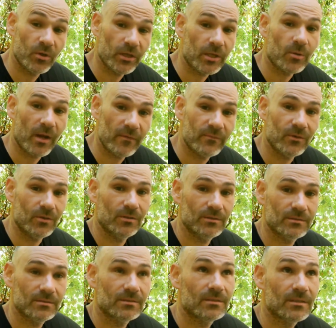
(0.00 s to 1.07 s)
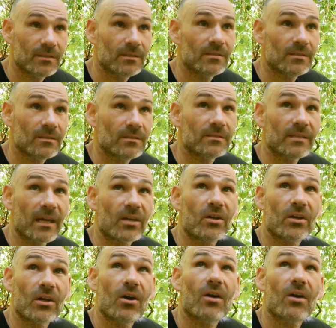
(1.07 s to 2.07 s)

really grateful. That could have